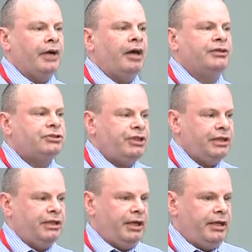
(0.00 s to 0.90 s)

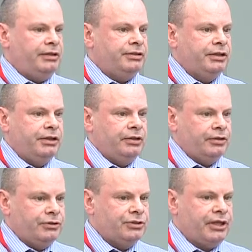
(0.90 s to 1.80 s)
articulate
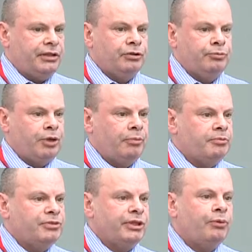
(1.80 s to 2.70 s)
those technical
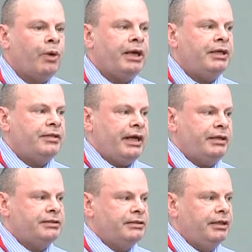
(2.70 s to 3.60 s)
problems in a way
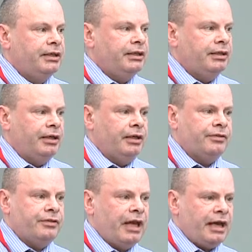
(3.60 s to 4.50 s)
that
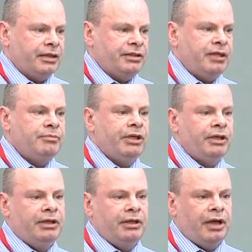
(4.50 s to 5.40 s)
the
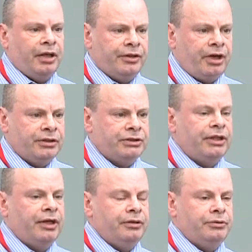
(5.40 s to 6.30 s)
academia, other
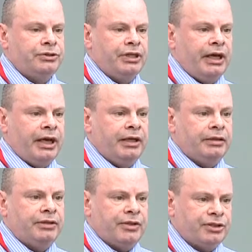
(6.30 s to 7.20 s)
RTOs, and the